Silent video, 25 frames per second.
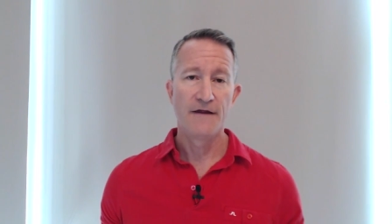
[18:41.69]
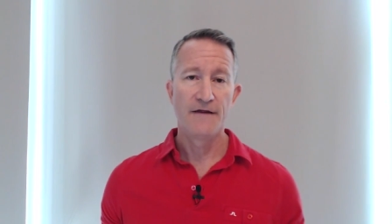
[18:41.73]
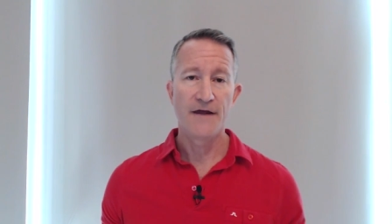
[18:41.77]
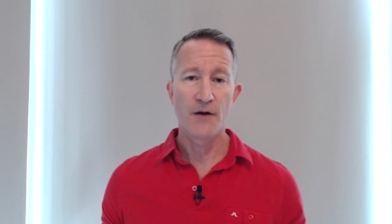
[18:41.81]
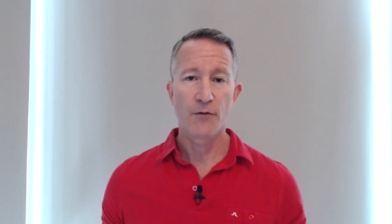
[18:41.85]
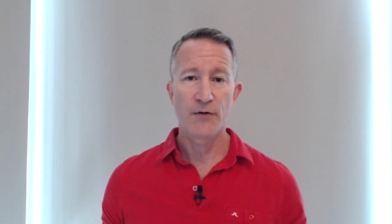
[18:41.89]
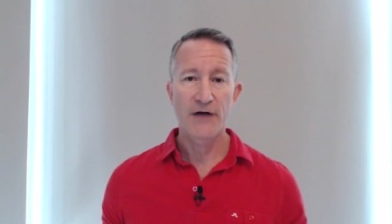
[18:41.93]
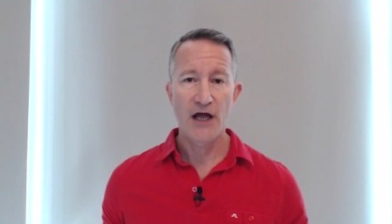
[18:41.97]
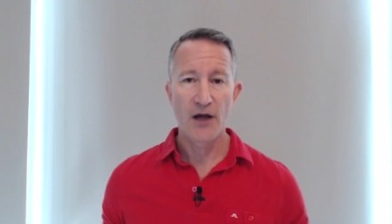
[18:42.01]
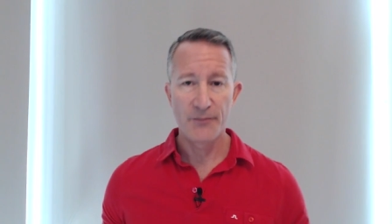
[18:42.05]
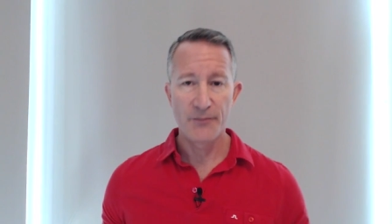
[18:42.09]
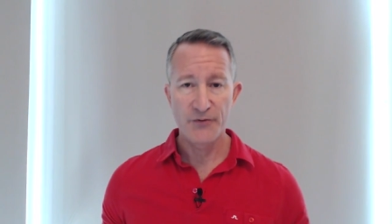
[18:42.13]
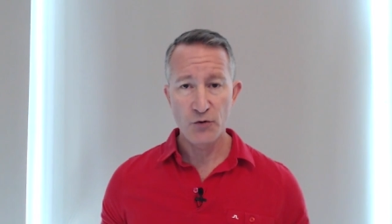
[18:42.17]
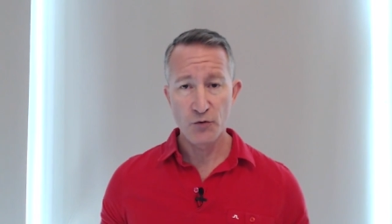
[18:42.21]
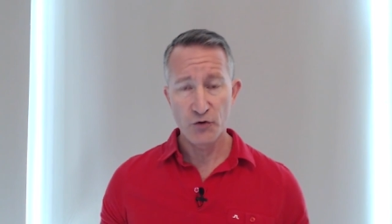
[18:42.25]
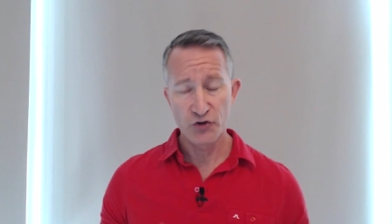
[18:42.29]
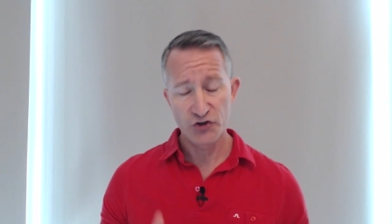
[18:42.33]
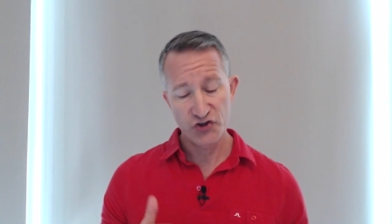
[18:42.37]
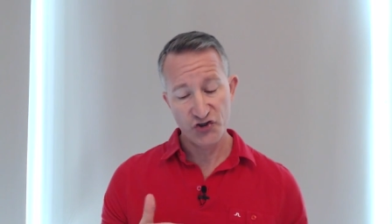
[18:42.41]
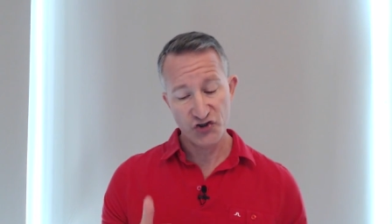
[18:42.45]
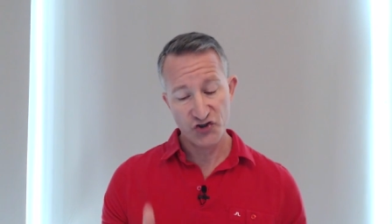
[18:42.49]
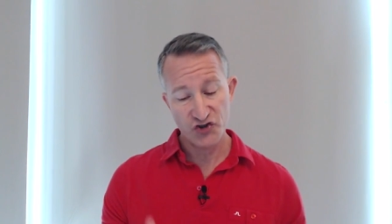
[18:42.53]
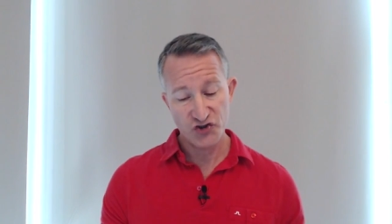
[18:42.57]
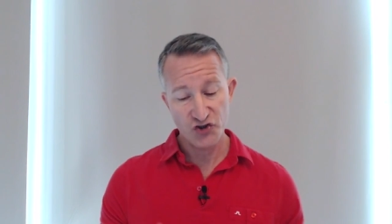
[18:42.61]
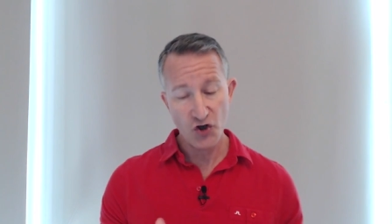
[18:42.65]
that would help you
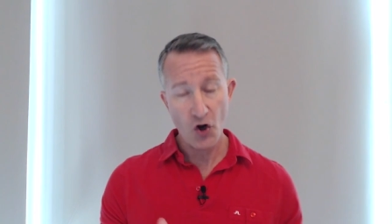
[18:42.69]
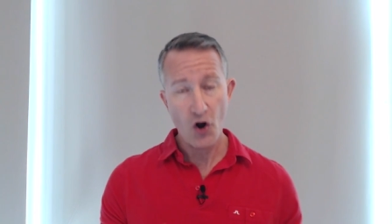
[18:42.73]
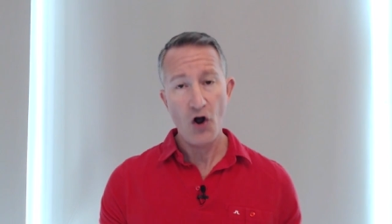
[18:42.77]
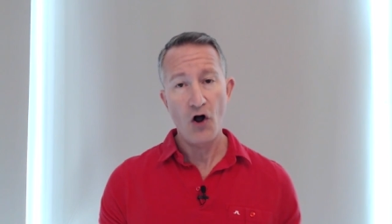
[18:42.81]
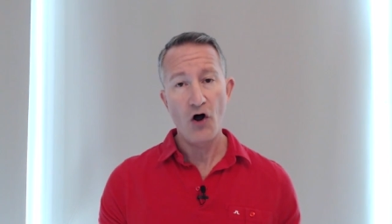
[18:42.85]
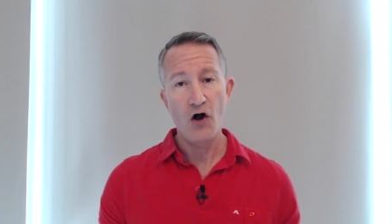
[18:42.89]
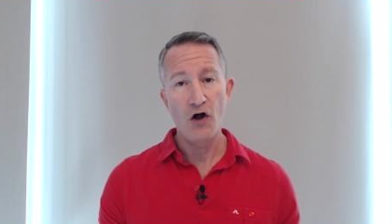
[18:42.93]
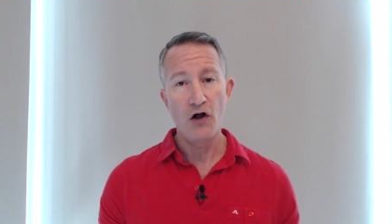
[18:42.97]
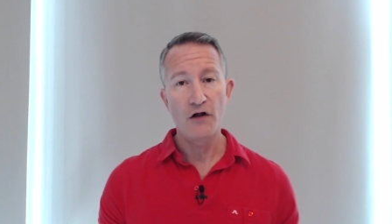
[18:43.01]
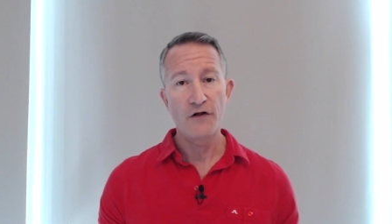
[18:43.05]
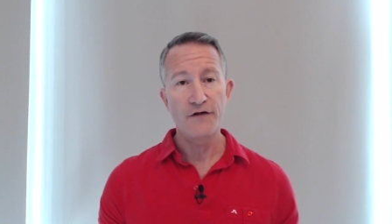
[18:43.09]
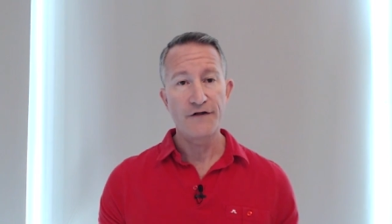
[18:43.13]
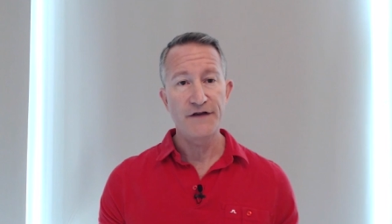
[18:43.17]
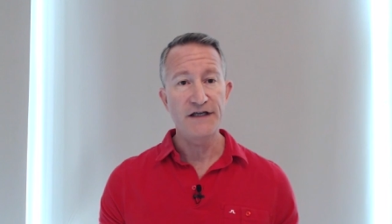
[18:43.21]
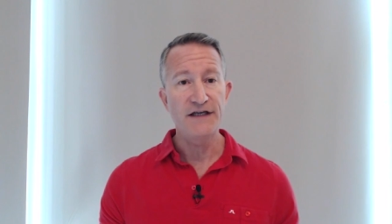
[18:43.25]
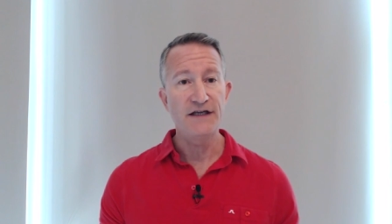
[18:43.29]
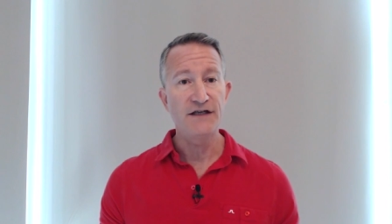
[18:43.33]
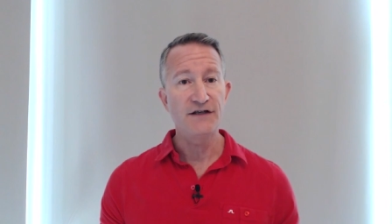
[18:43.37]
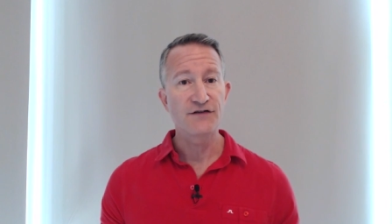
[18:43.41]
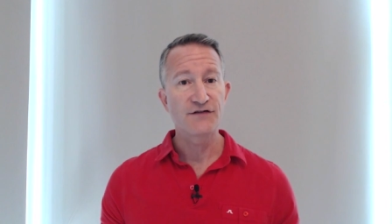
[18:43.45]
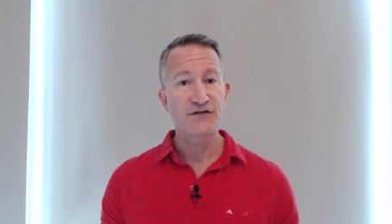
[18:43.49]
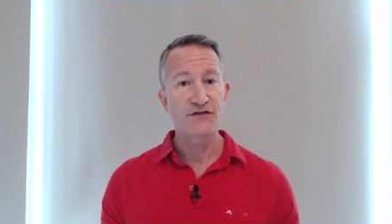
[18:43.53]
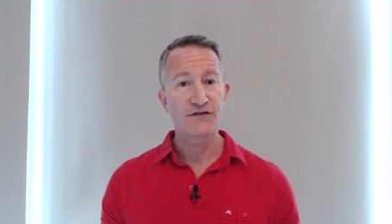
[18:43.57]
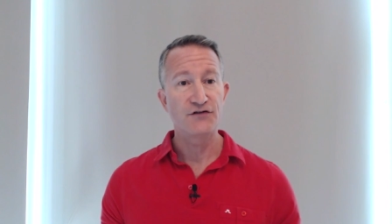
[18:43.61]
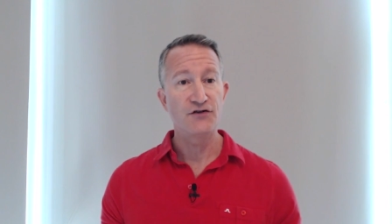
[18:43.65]
install
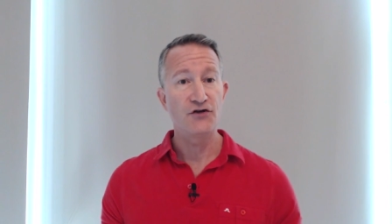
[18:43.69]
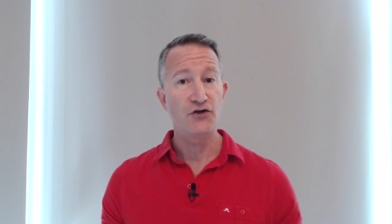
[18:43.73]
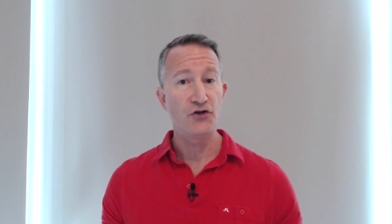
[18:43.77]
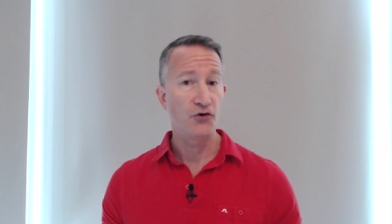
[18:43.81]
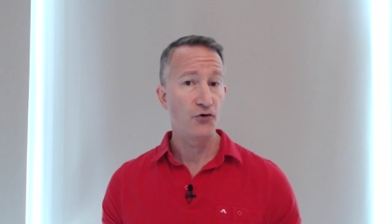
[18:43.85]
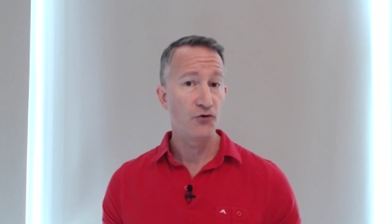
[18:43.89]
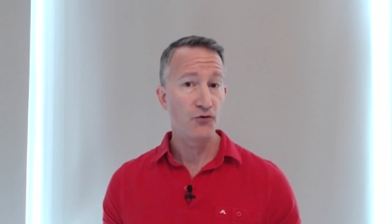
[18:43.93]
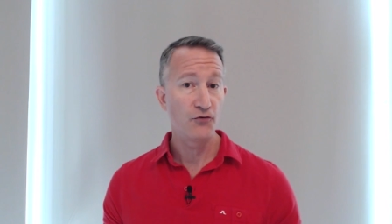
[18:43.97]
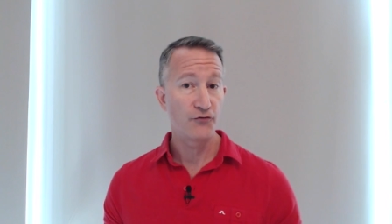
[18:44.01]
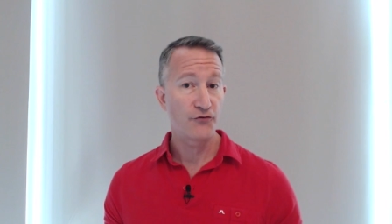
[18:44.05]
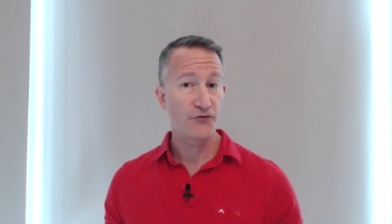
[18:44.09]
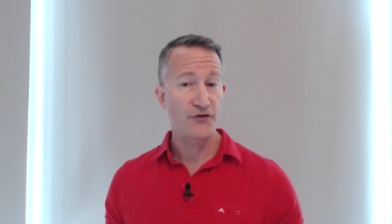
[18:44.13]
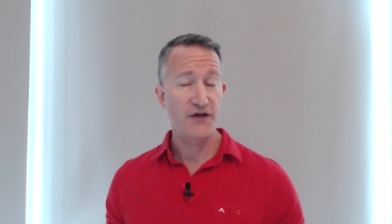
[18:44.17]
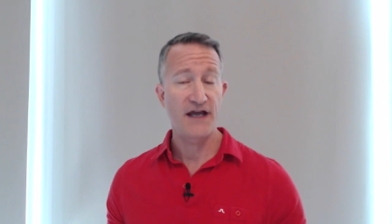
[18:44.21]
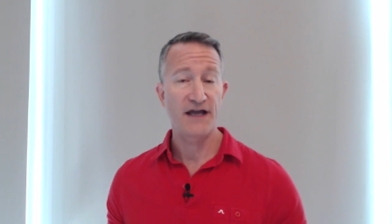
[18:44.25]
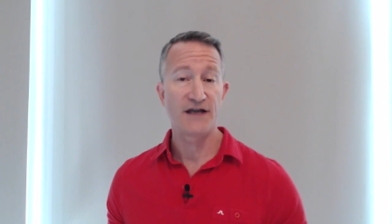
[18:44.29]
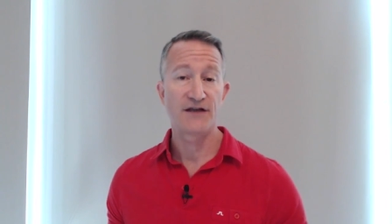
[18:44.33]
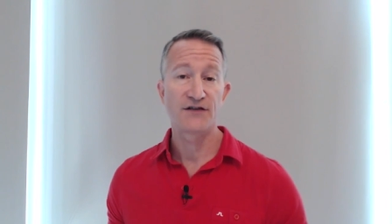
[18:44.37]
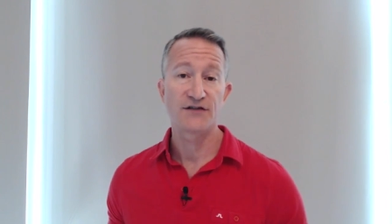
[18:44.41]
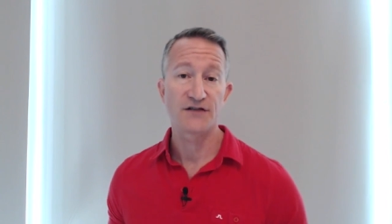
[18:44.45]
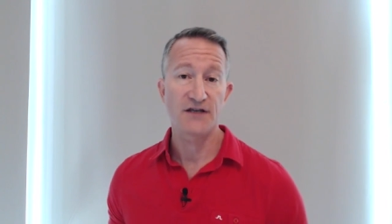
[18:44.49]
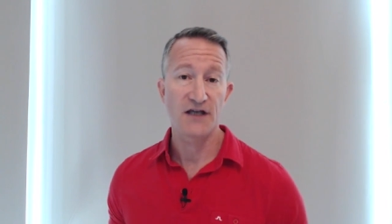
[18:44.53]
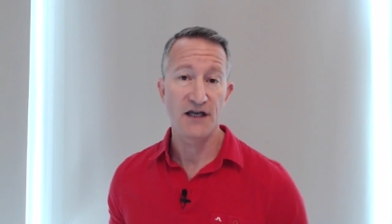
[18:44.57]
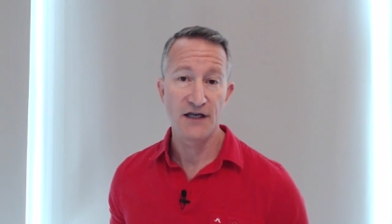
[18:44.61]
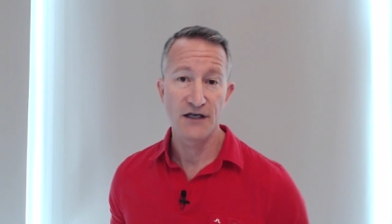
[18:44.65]
these new
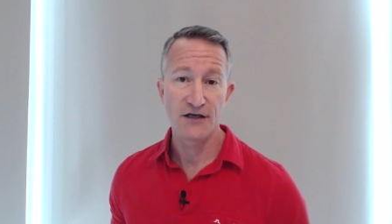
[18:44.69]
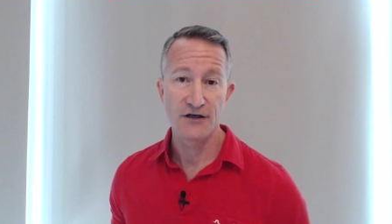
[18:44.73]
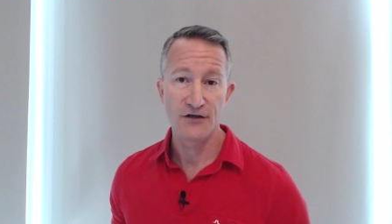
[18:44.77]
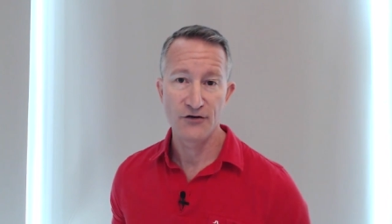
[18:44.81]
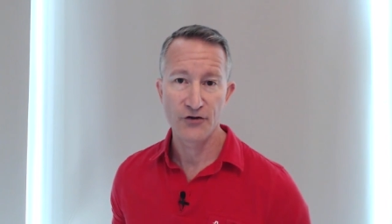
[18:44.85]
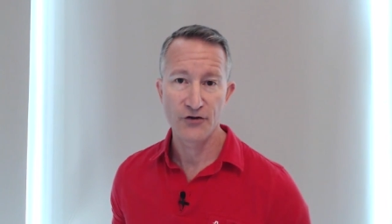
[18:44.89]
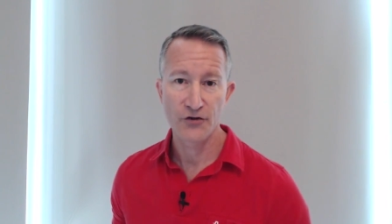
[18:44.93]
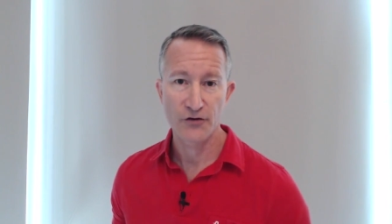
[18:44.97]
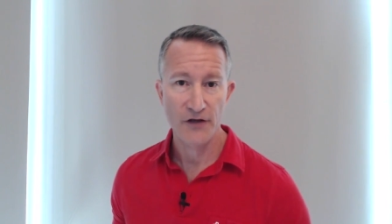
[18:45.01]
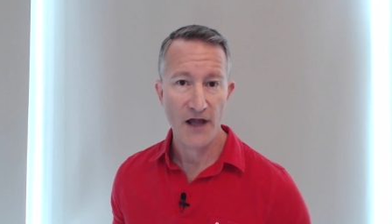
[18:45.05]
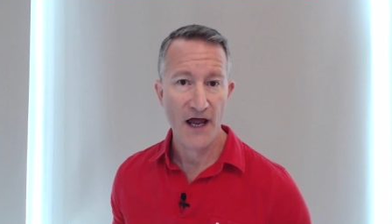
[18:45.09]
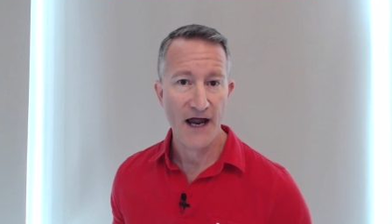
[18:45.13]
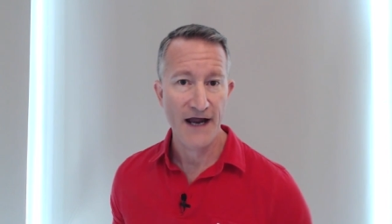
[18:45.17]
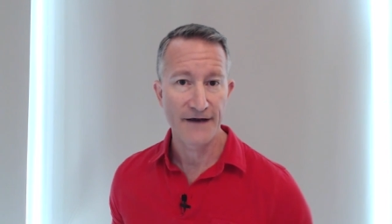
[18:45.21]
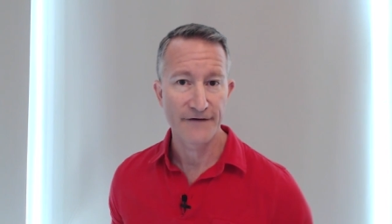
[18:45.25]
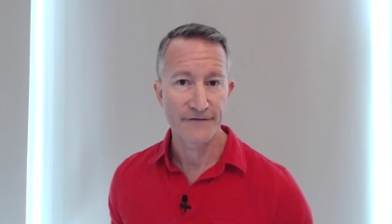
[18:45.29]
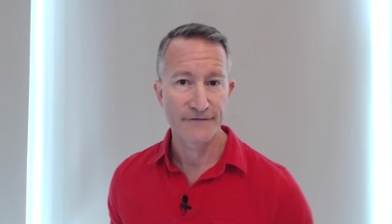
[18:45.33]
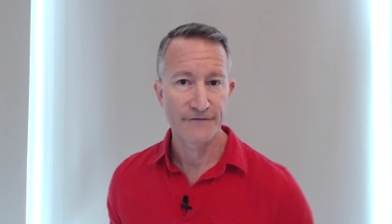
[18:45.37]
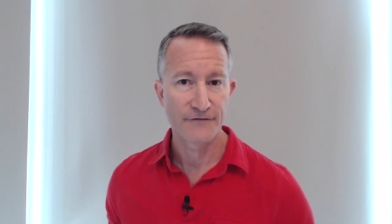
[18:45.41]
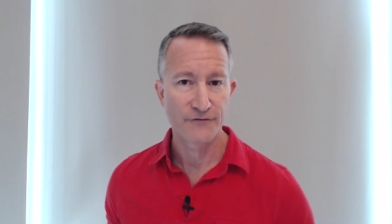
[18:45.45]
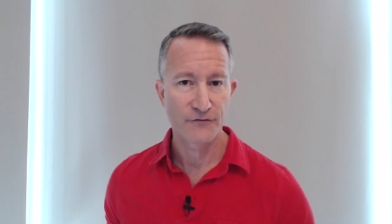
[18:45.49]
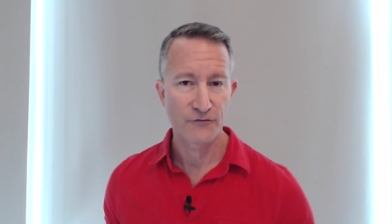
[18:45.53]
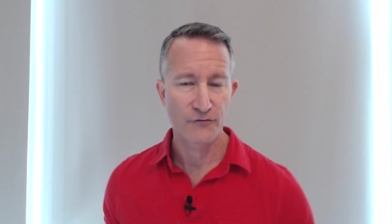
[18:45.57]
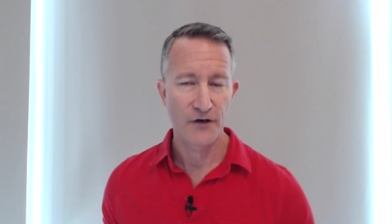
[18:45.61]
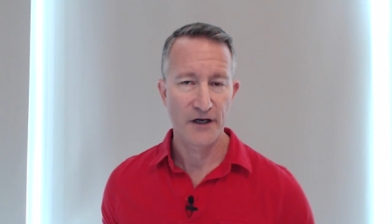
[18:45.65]
things in your
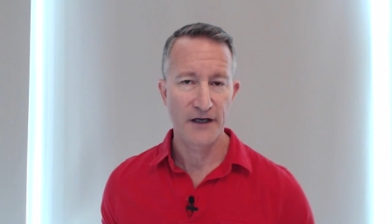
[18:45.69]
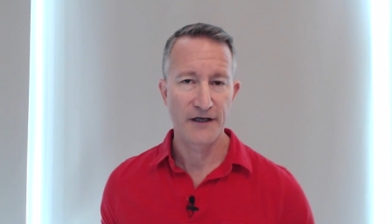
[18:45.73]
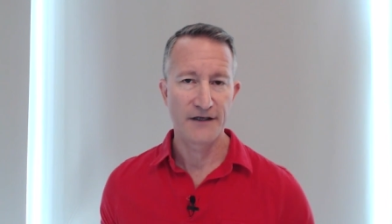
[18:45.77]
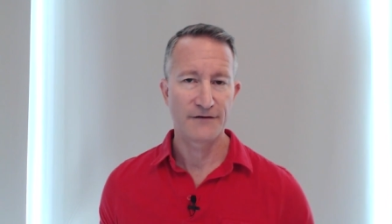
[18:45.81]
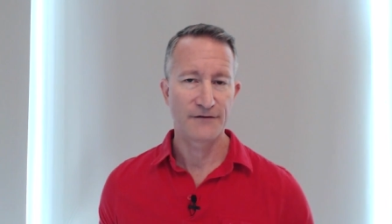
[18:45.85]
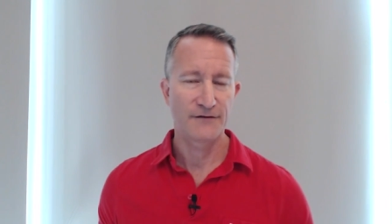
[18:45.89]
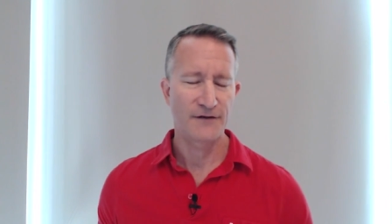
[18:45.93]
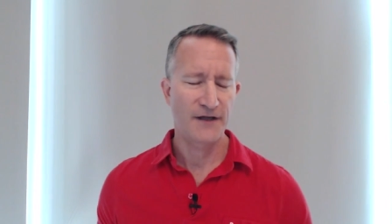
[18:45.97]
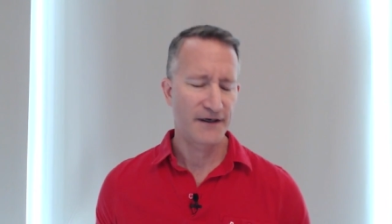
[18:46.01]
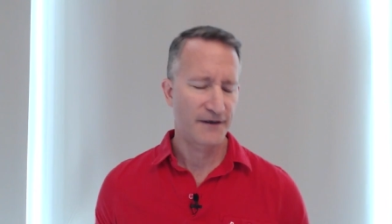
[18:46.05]
life, right?